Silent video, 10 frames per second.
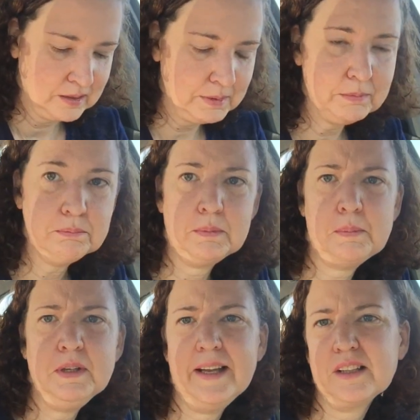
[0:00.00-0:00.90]
But it
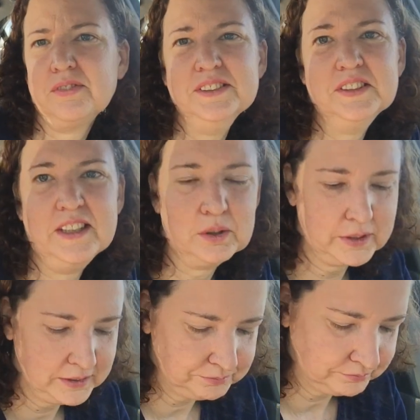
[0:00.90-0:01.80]
might be like a fun snack,
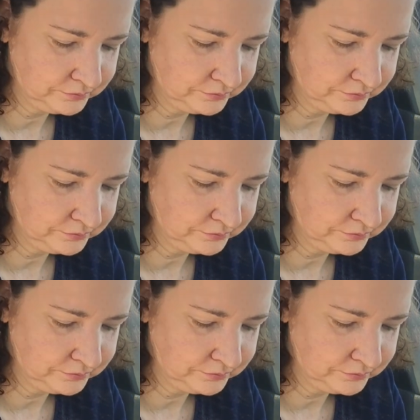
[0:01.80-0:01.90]
right?